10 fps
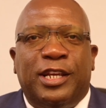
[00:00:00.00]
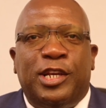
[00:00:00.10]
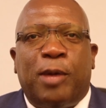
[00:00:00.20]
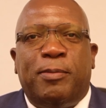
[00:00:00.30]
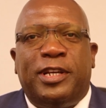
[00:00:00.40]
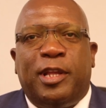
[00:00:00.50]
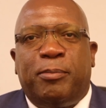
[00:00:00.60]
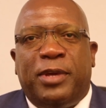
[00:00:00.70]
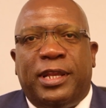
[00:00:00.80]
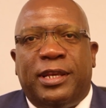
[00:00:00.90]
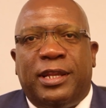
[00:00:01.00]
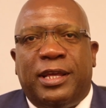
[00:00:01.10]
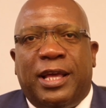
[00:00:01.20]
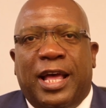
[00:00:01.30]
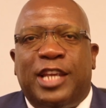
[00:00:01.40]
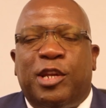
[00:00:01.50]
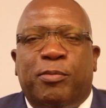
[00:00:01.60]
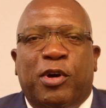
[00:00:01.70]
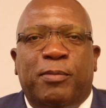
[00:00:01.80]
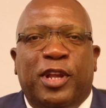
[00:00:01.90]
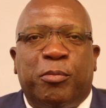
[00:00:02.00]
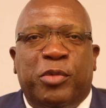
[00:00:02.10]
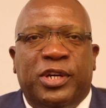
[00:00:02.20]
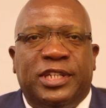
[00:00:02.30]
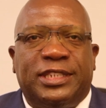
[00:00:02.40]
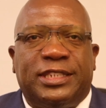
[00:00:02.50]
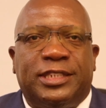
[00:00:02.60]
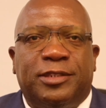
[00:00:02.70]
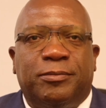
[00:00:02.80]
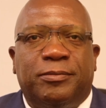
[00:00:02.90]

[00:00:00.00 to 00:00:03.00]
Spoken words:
double-dipping at the public purse.